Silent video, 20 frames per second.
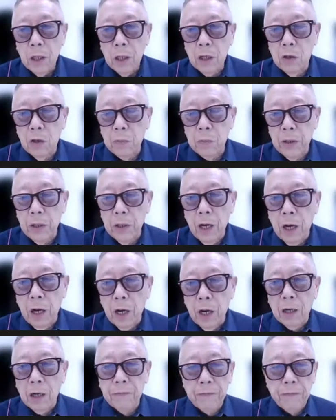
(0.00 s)
Could be the
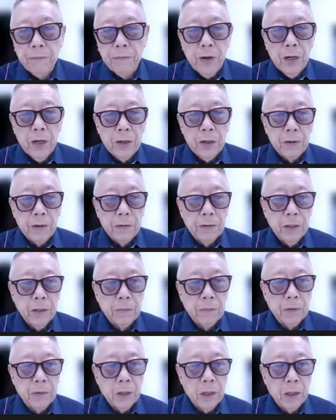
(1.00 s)
heart failure or
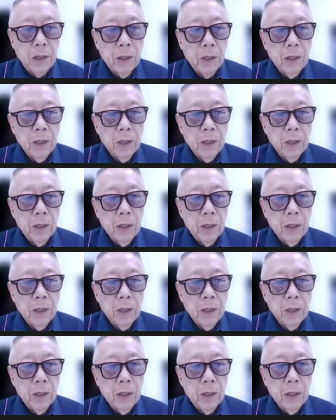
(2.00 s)
something.